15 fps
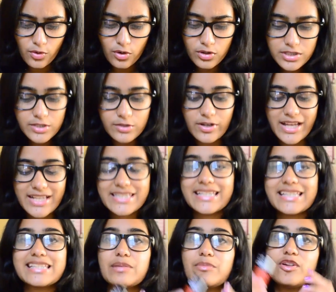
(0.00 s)
also has
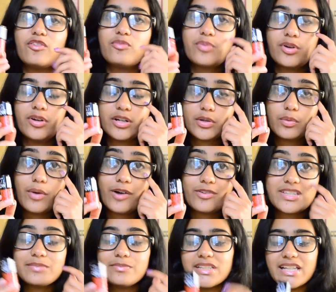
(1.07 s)
6 ml of product. Wow,
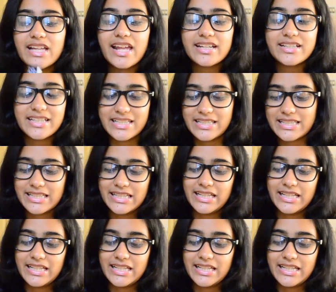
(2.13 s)
similarities.